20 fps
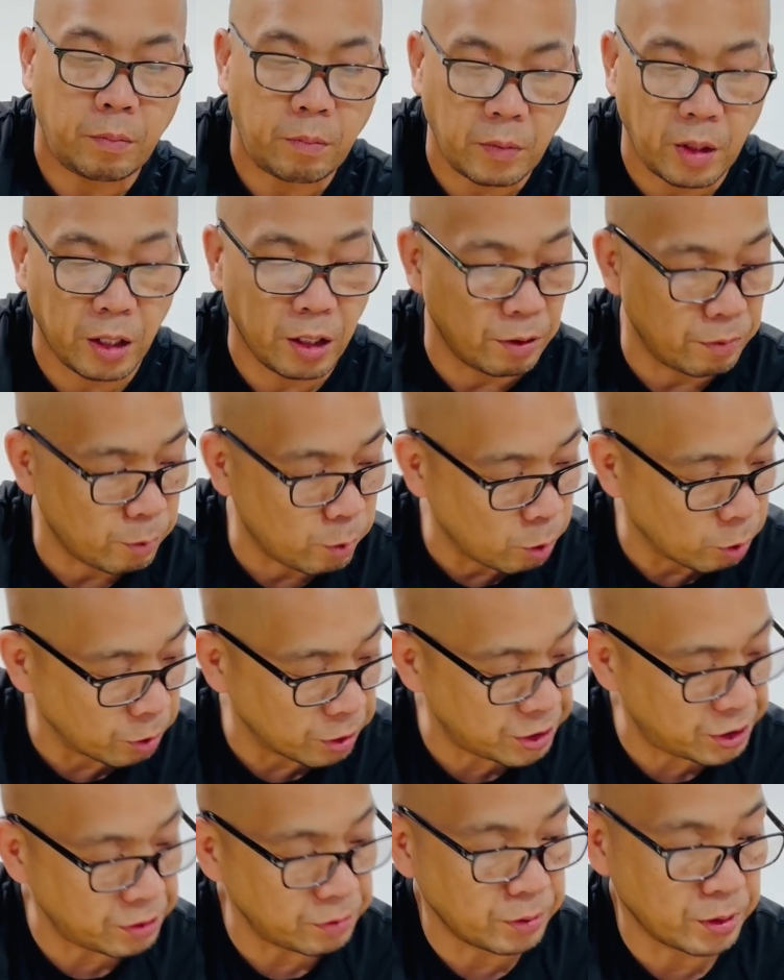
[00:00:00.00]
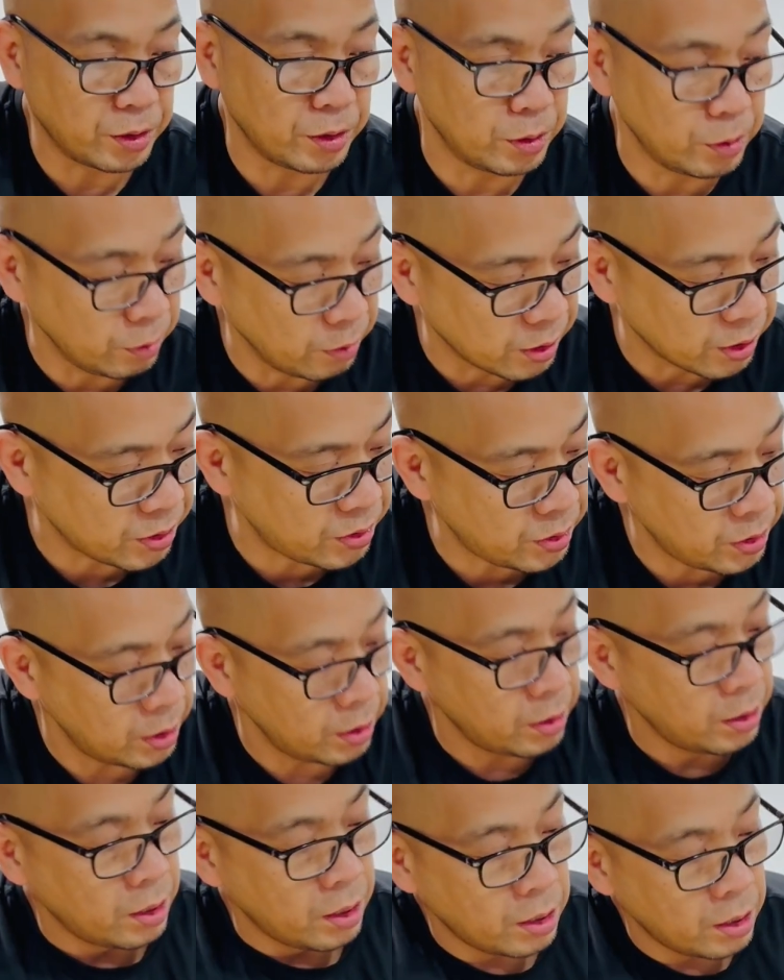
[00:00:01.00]
And of course, when you do this,
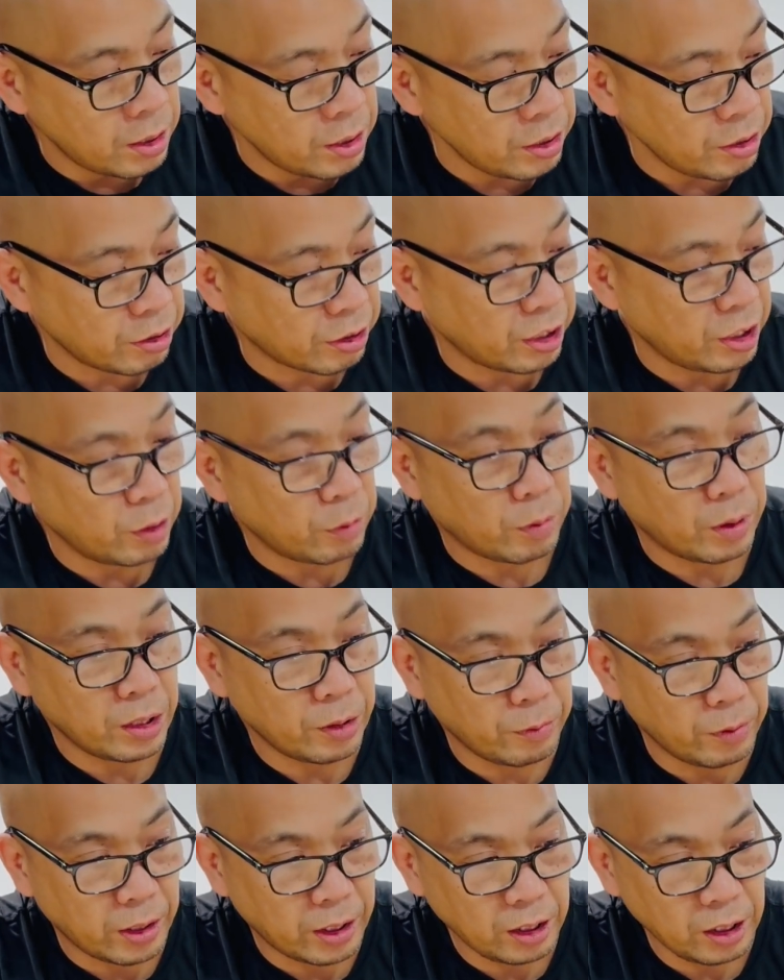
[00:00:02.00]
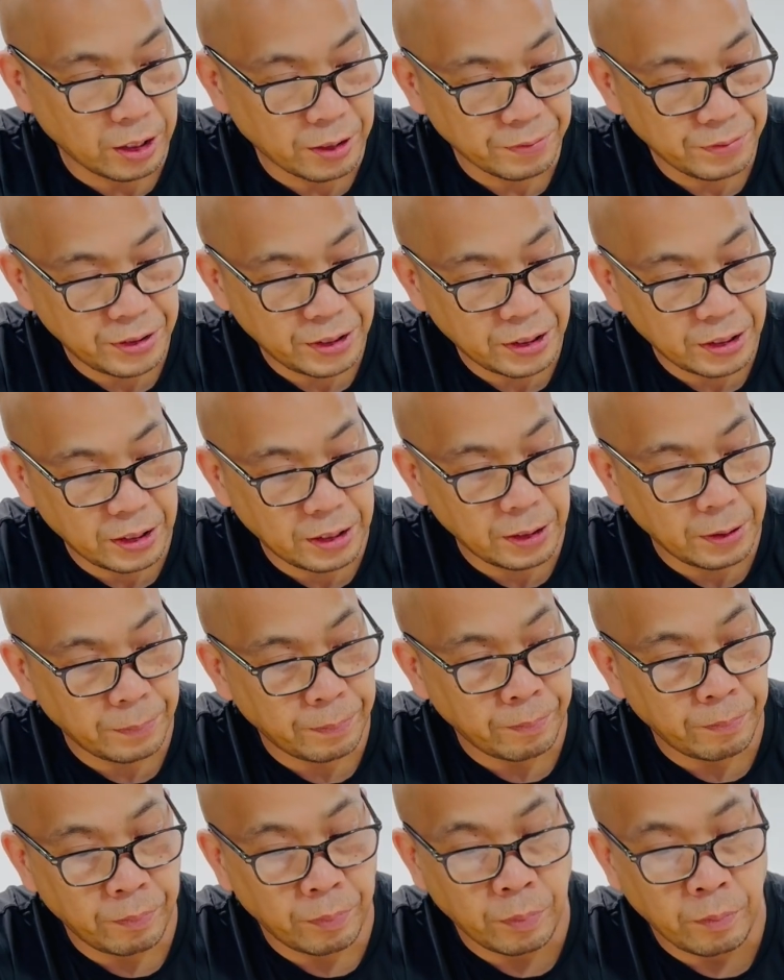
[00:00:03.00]
you're gonna want to wear gloves.
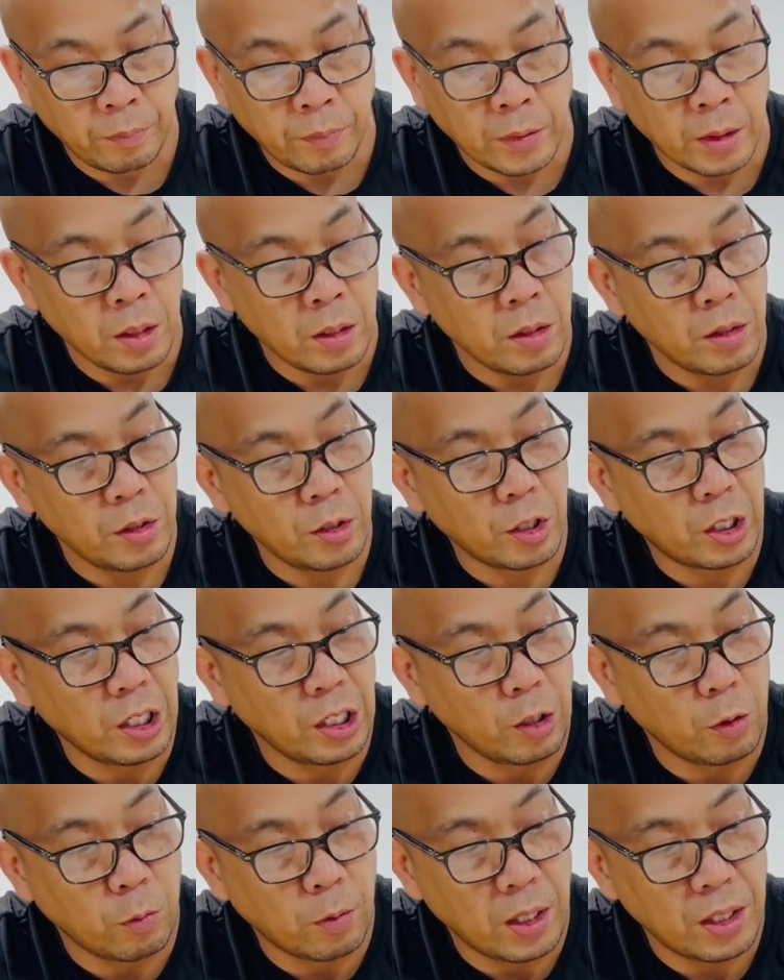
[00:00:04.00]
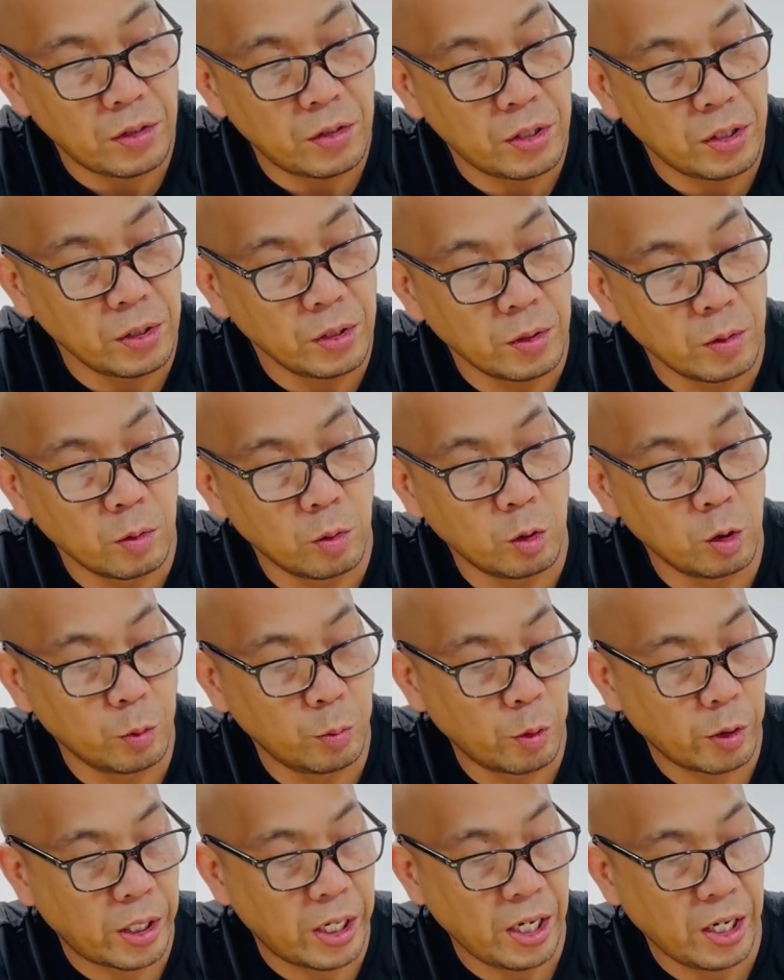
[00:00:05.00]
You're gonna want to
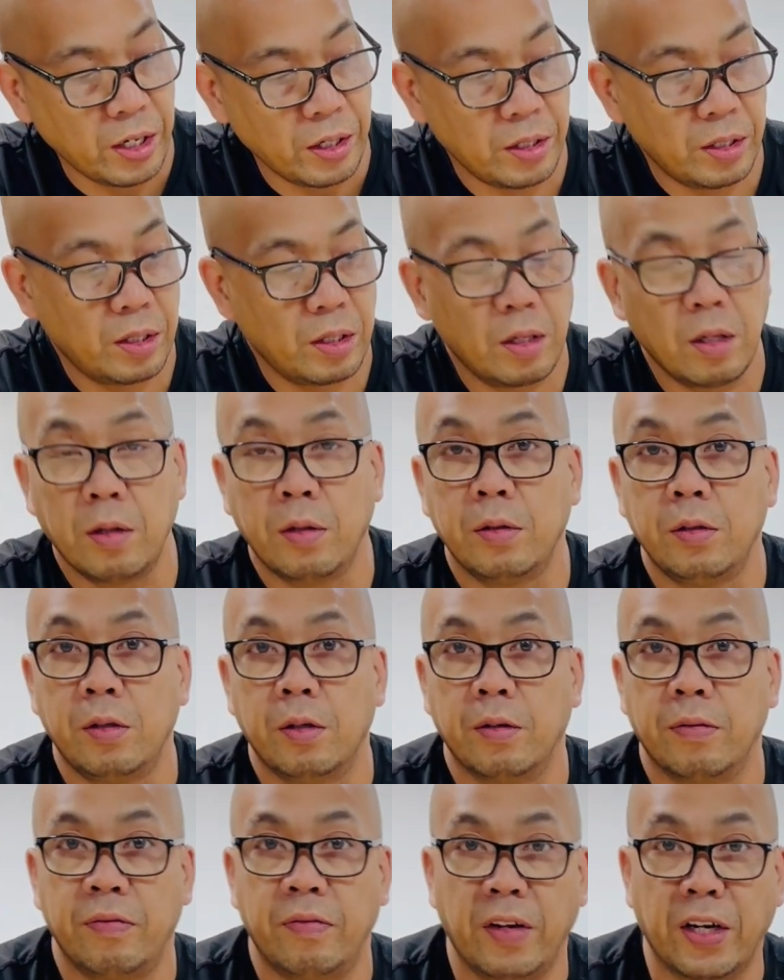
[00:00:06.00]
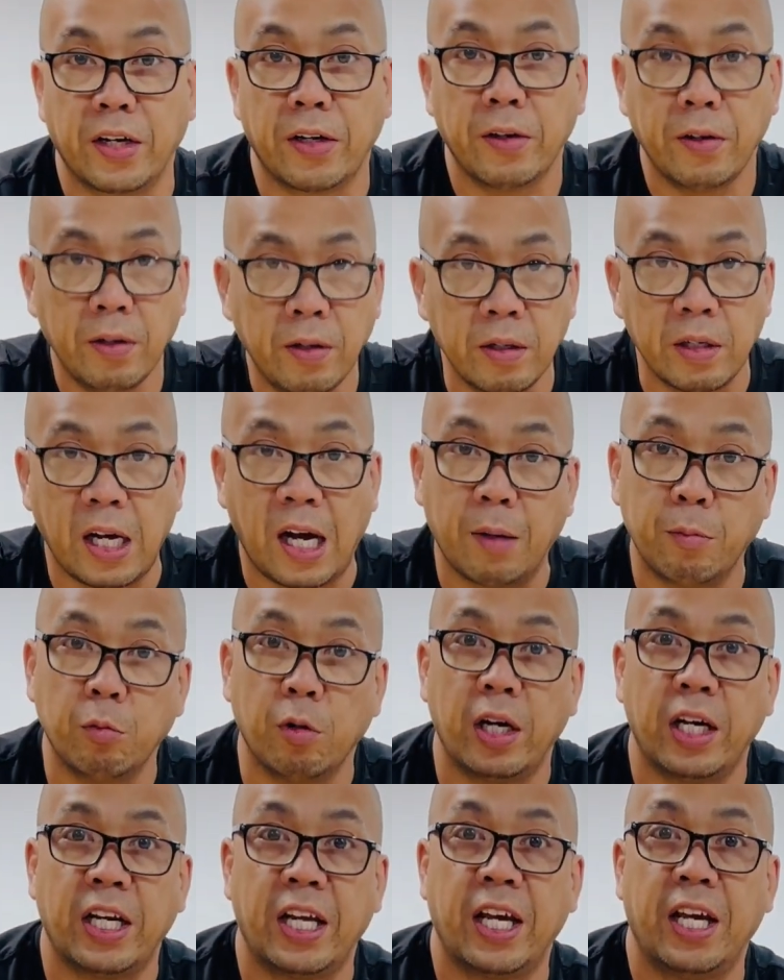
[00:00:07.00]
lubricate your finger. I'm
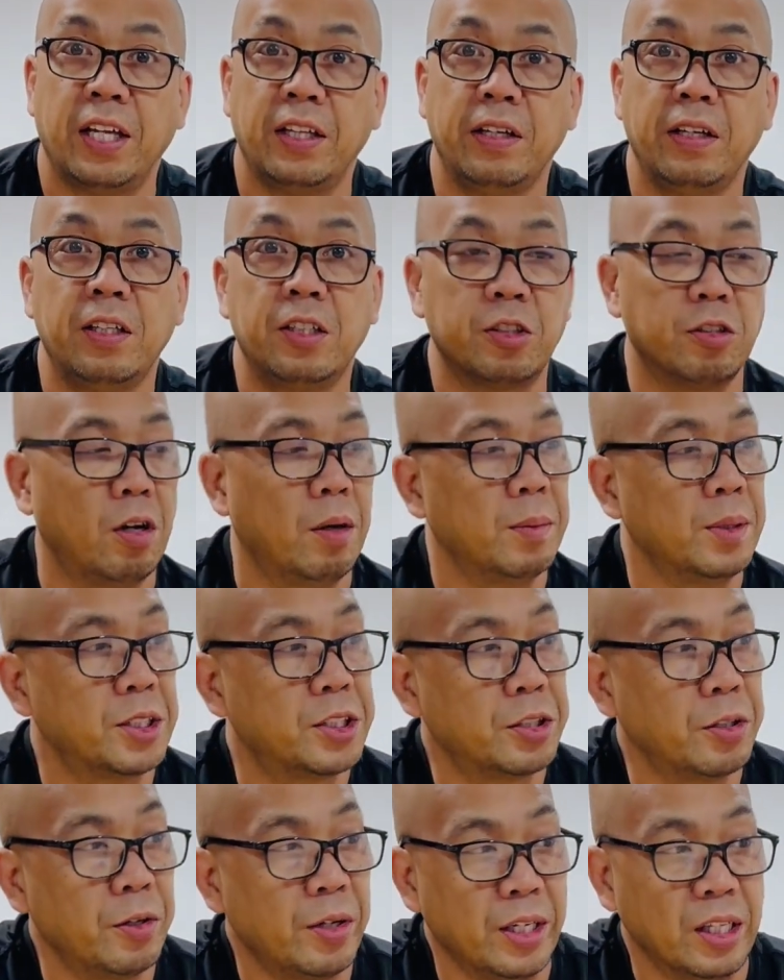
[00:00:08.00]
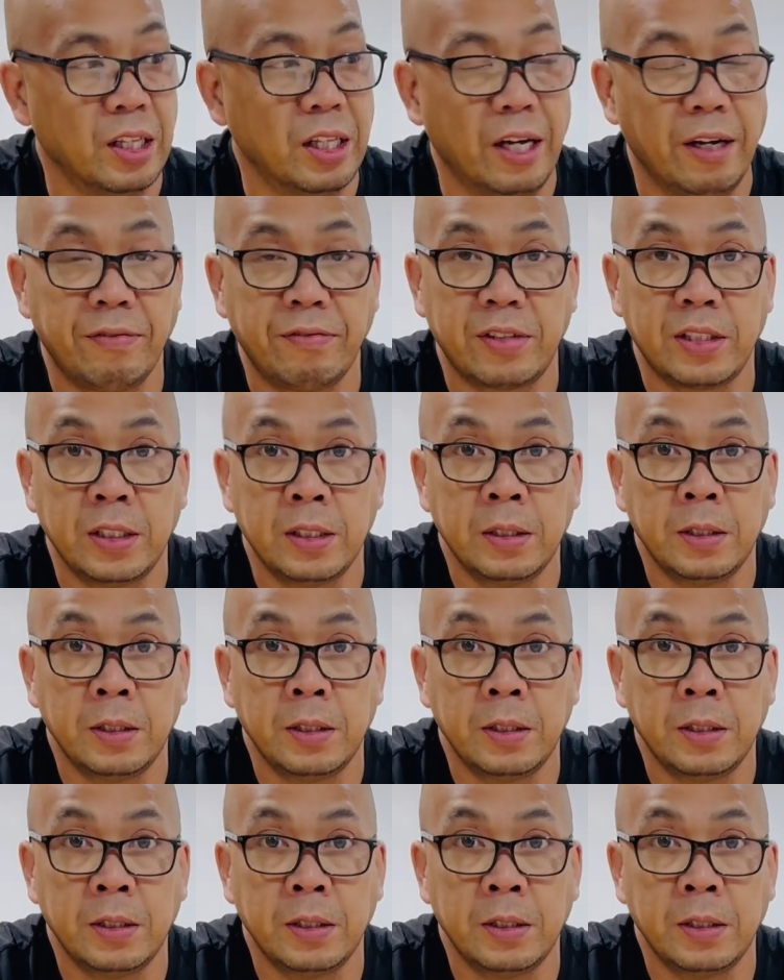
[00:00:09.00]
right-handed, so I'm inserting left.